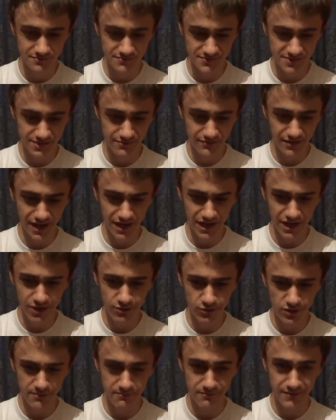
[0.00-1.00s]
severely
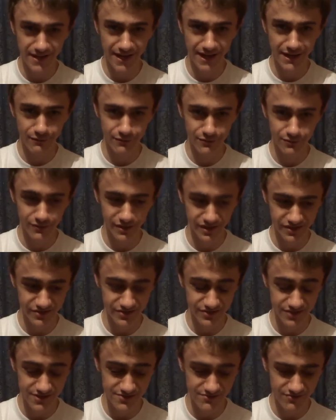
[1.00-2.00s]
creep me out,
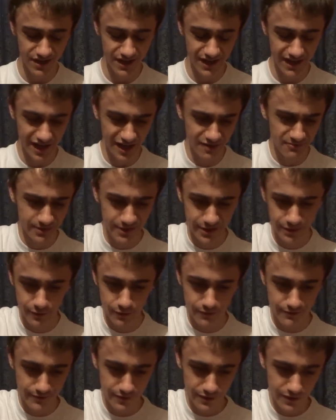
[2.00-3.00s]
which doesn't really happen an
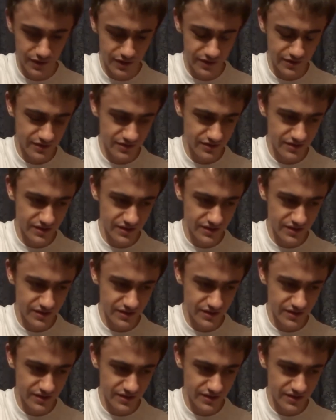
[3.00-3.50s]
awful lot.